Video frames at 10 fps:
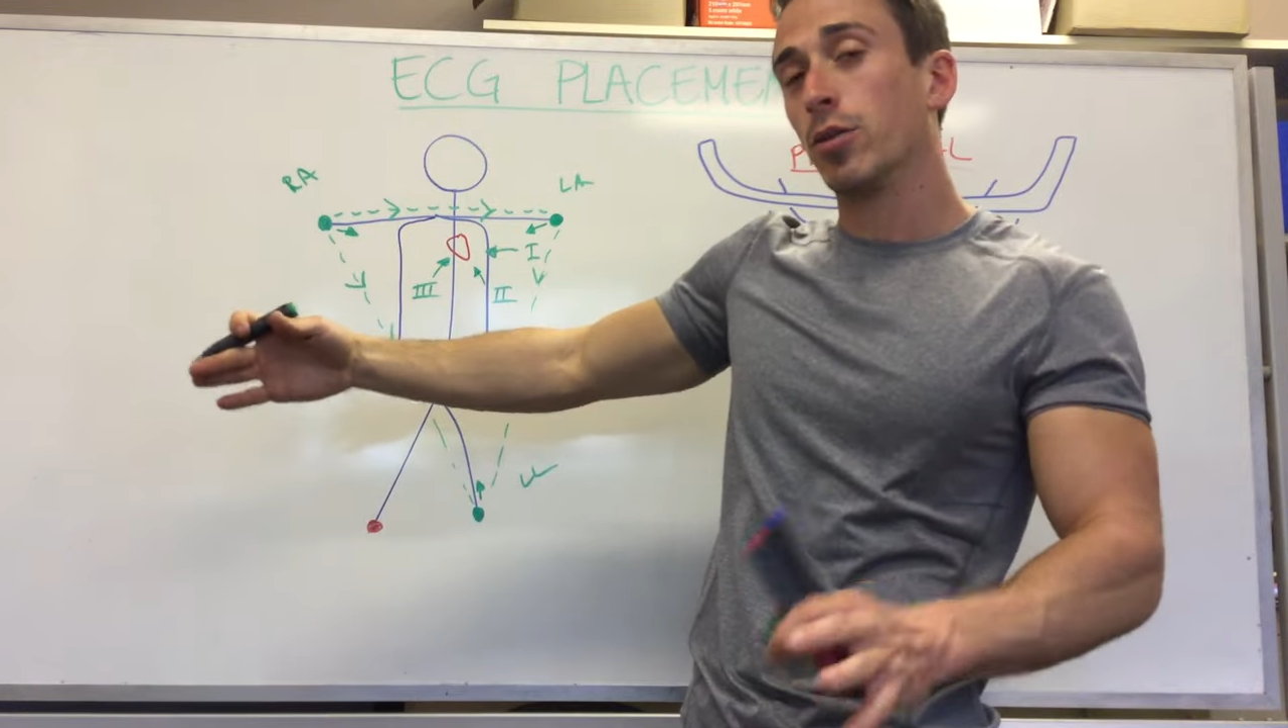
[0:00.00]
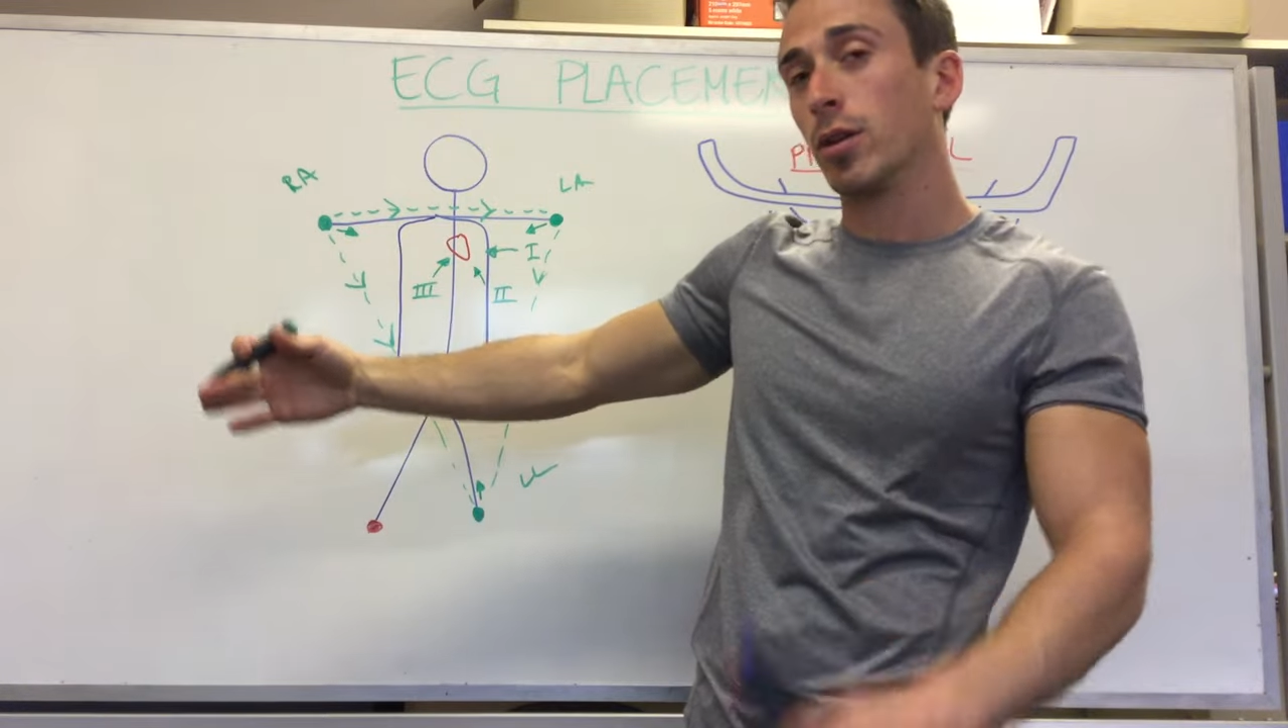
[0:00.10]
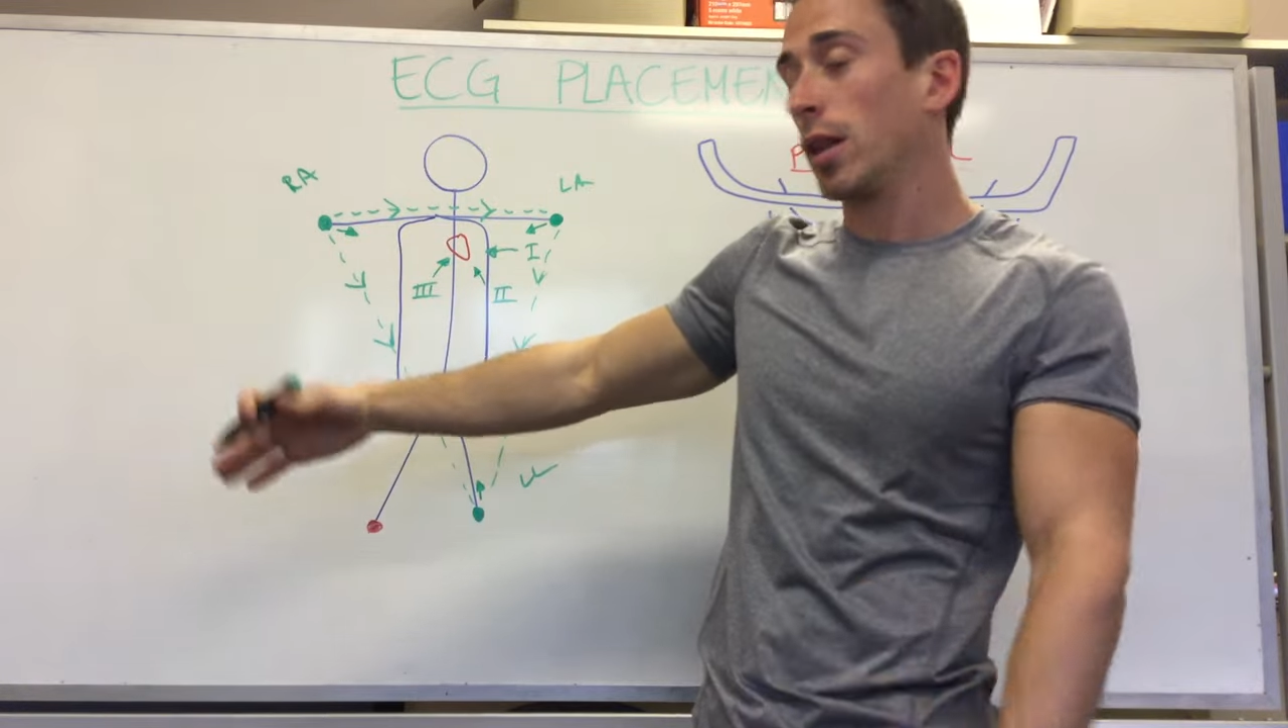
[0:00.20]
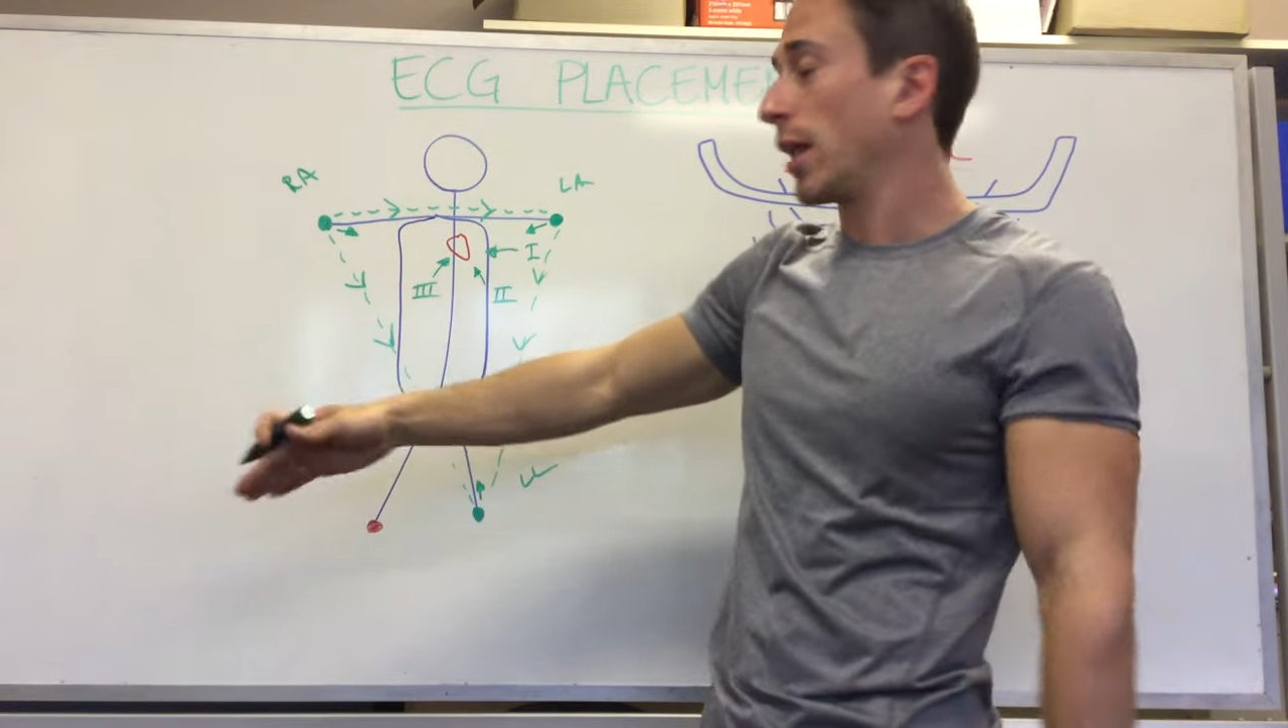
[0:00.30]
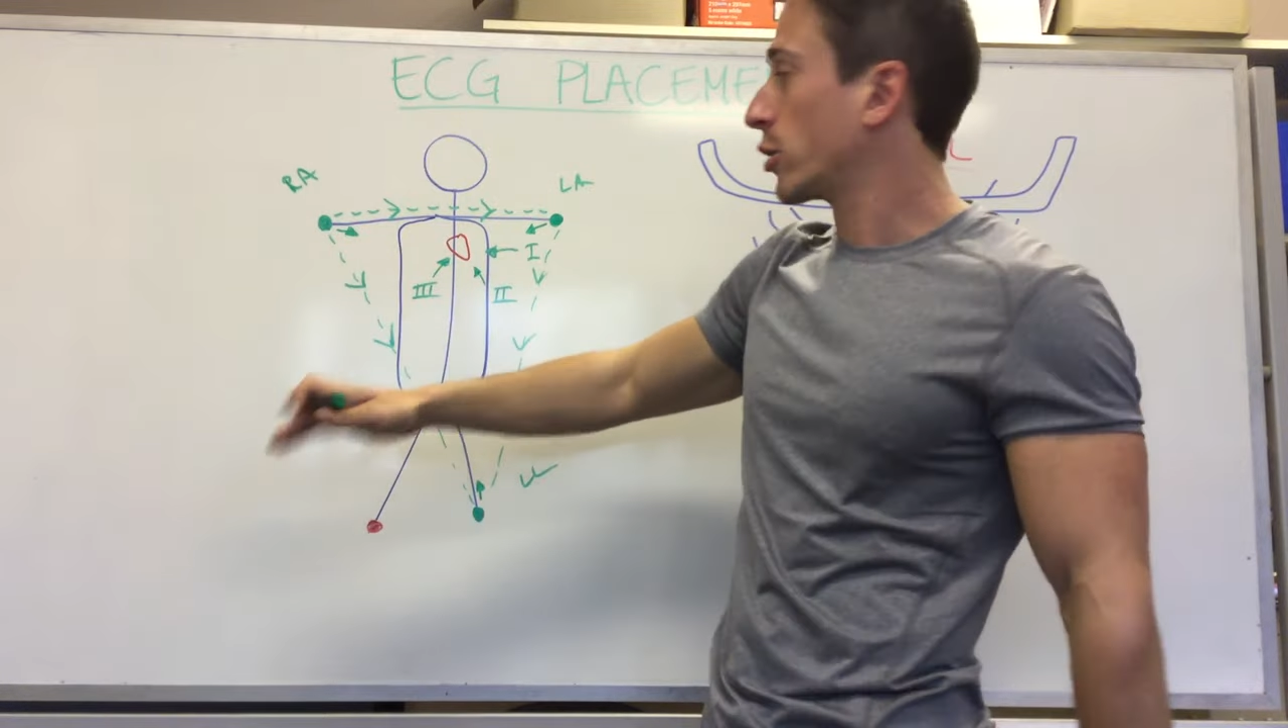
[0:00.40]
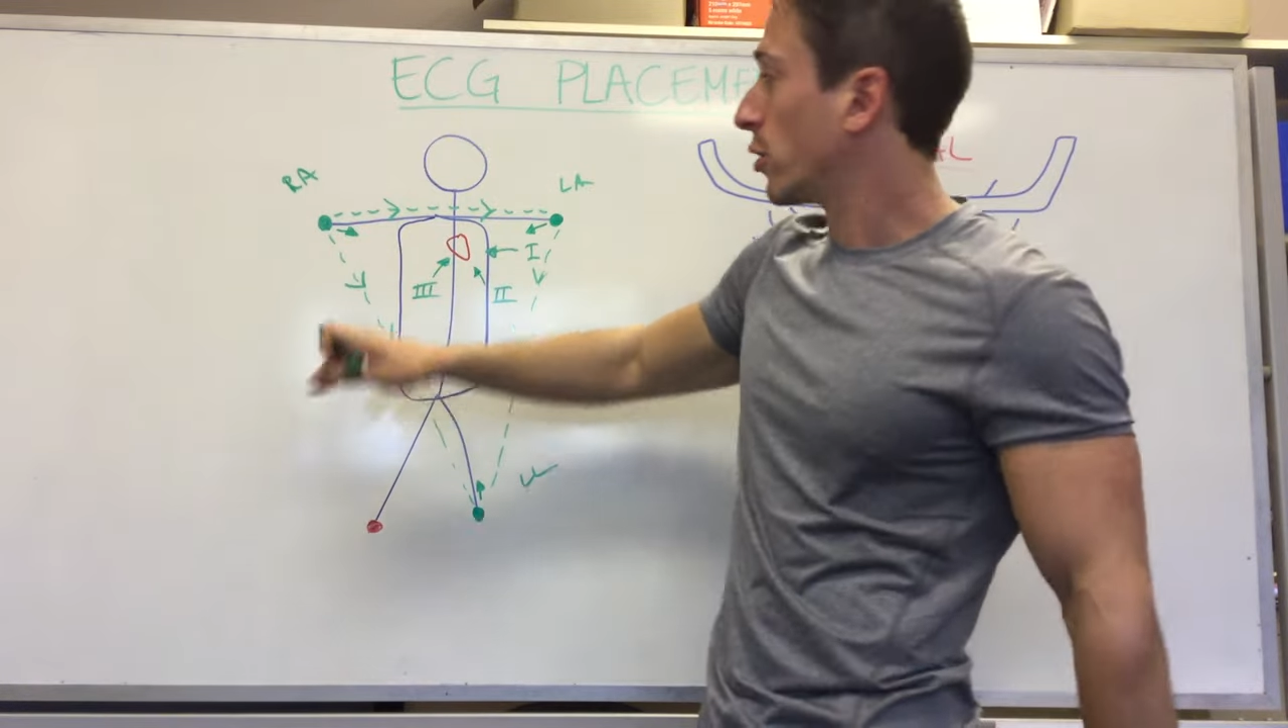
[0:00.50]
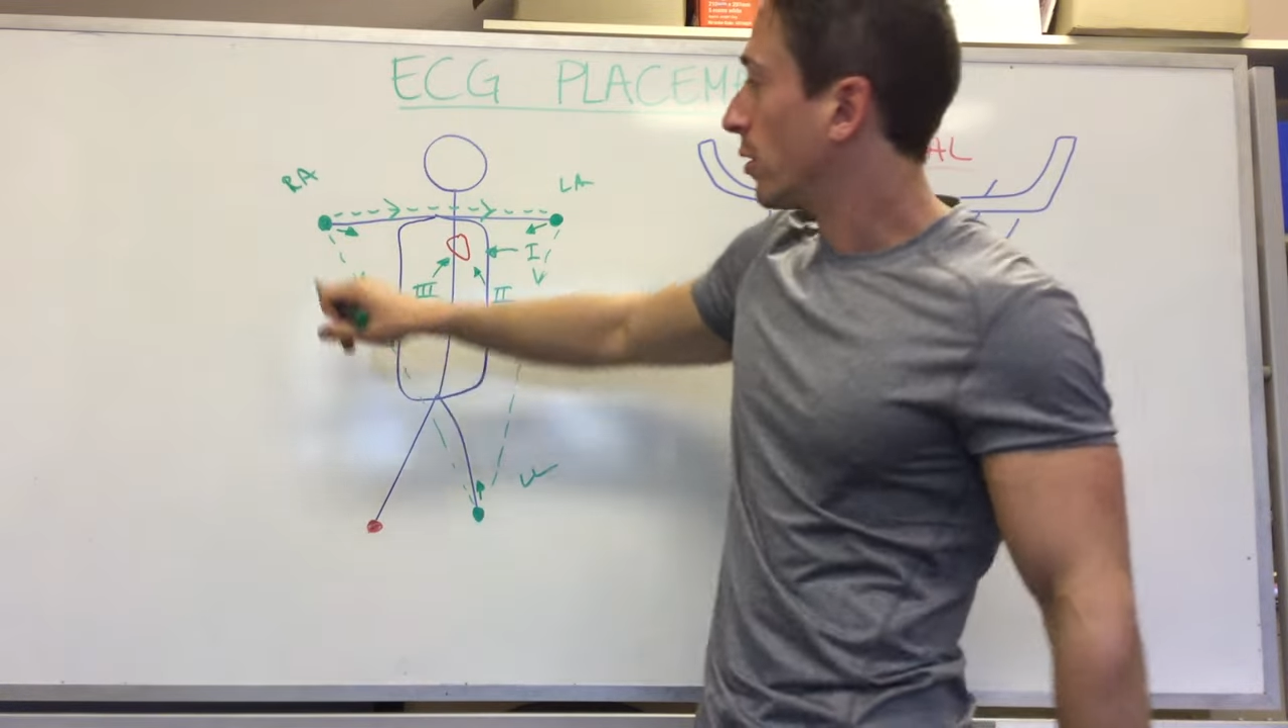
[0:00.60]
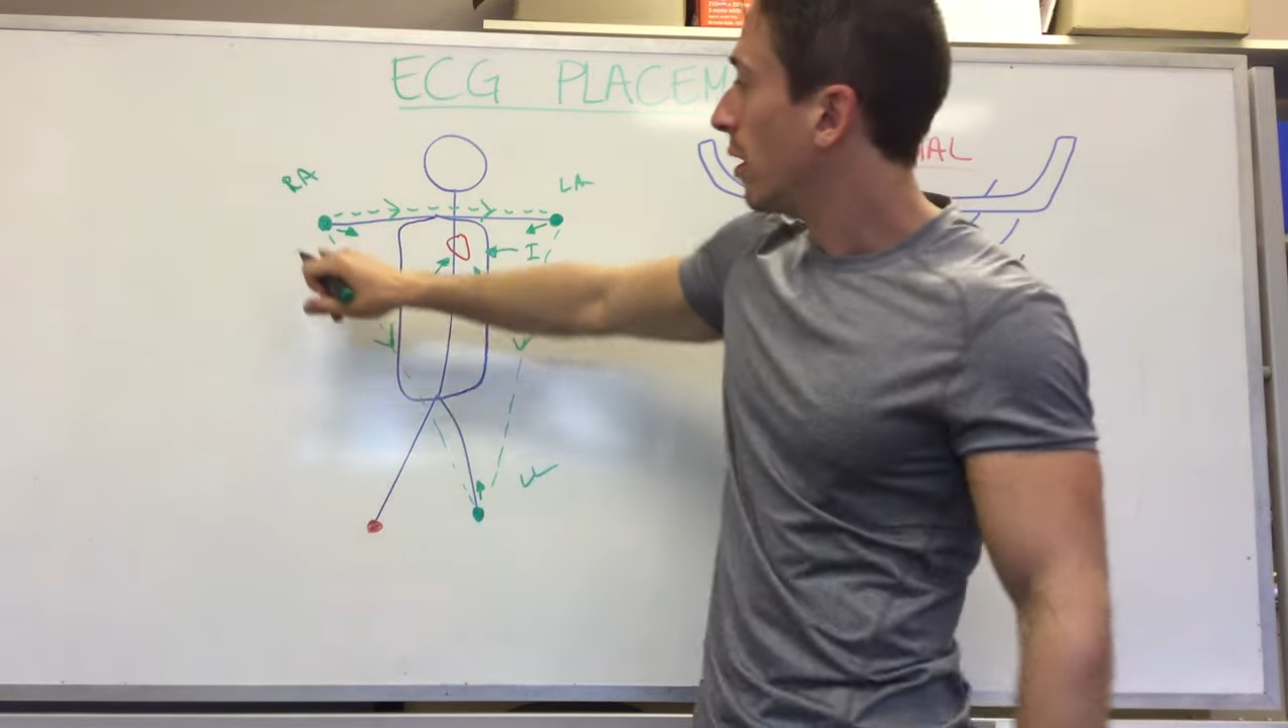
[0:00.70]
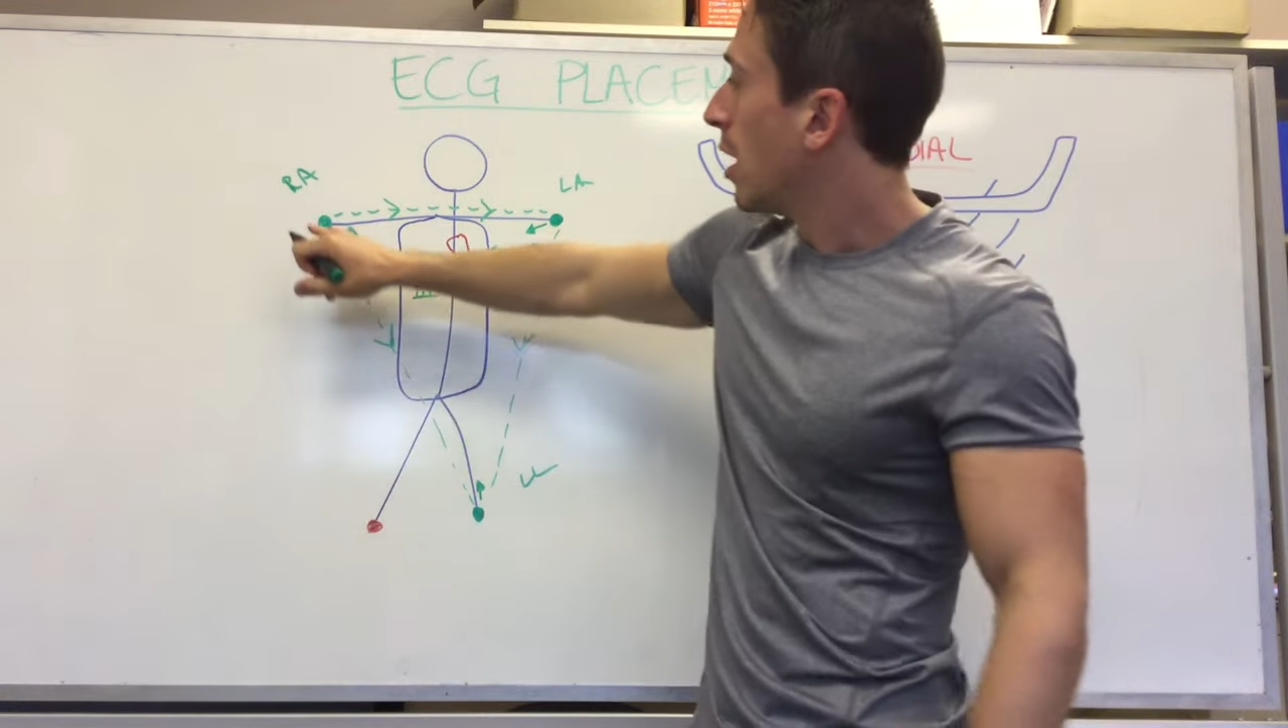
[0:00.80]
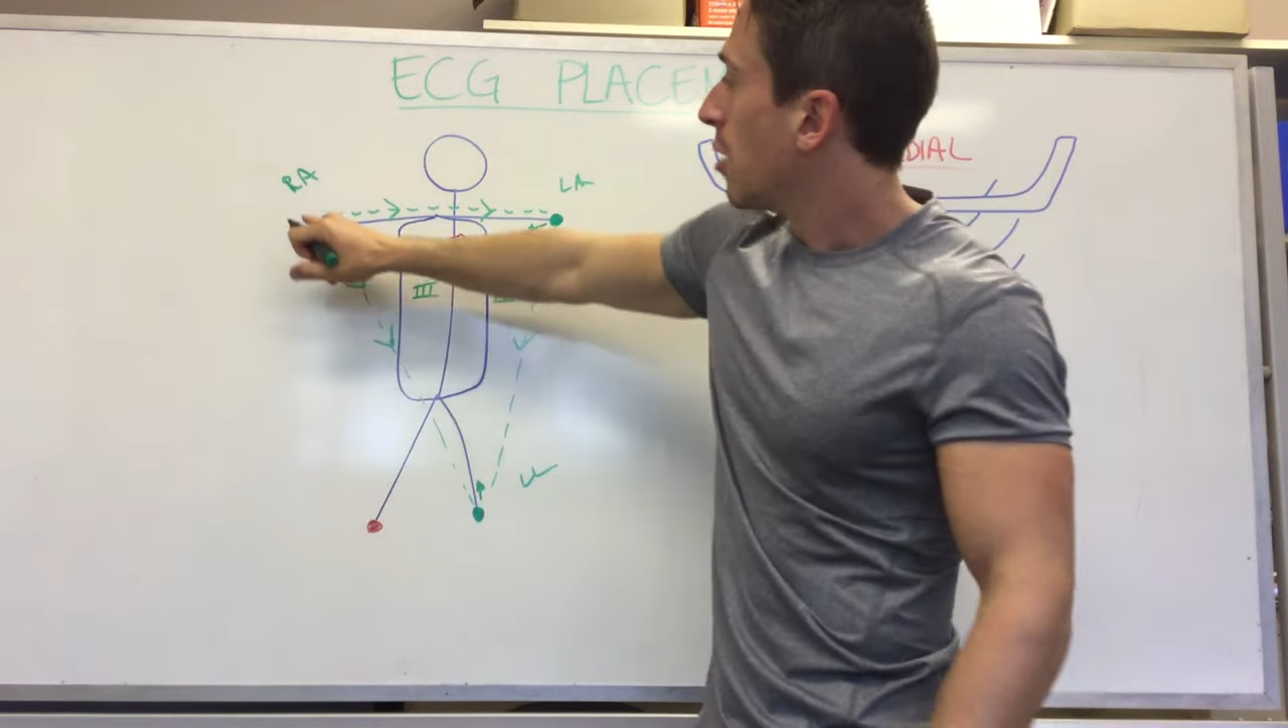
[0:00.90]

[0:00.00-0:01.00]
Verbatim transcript: not an electrode.